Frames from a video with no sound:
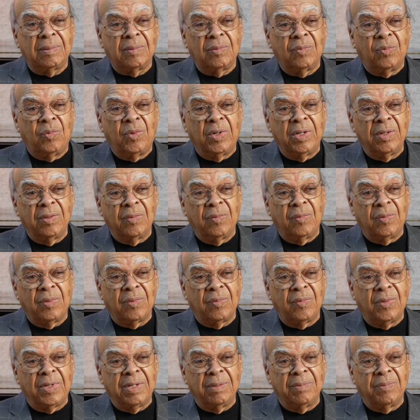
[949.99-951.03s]
one of
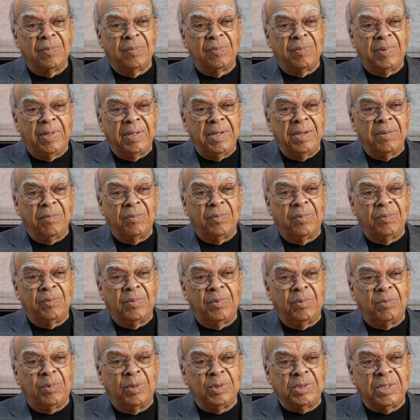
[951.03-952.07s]
one of my
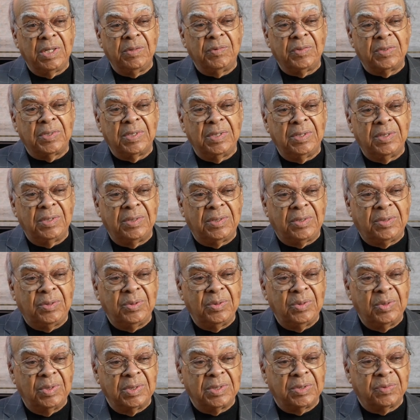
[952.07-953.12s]
most interesting
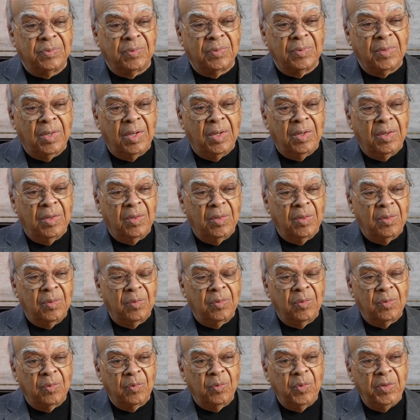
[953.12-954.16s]
tours,
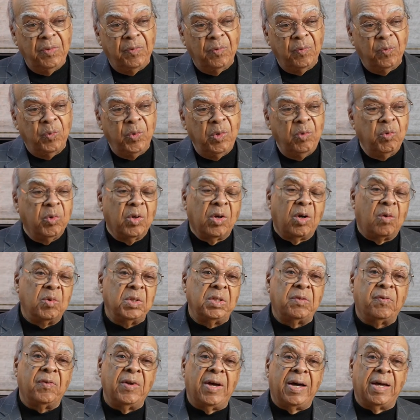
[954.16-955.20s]
we we would
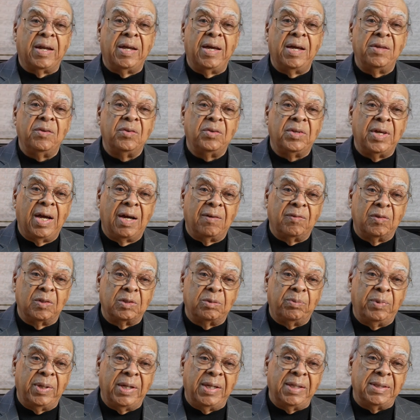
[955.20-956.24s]
always fly out Andrews Air
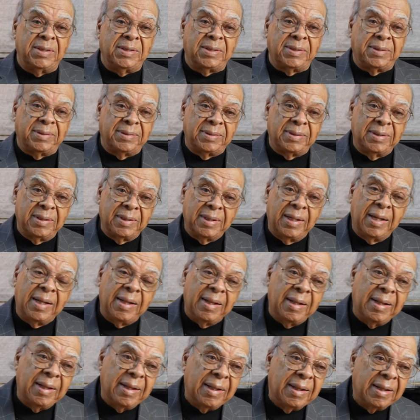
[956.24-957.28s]
Force Base because mm-hmm.
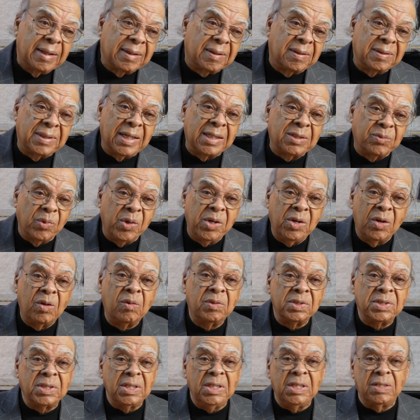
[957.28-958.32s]
mm -hmm. that's where your
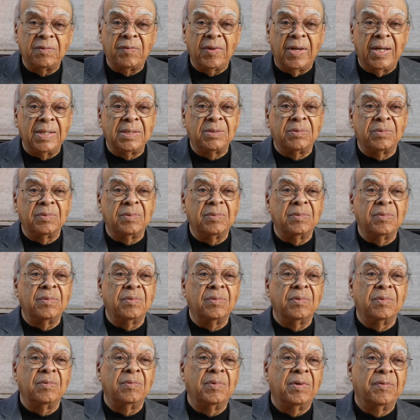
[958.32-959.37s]
overseas flights
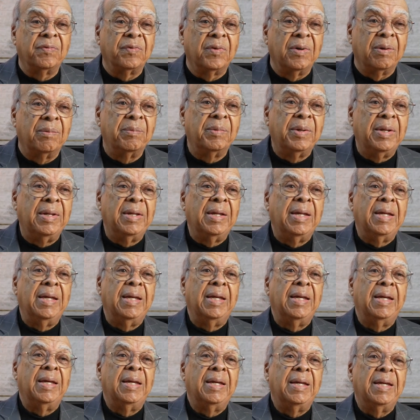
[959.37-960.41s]
were from, mm
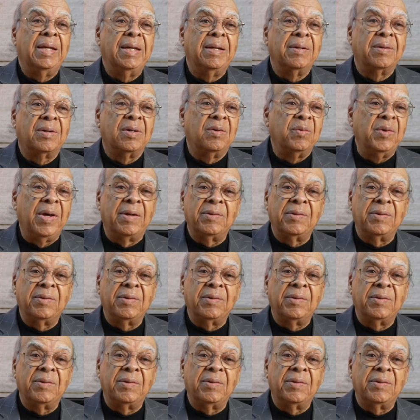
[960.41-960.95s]
-hmm. and because we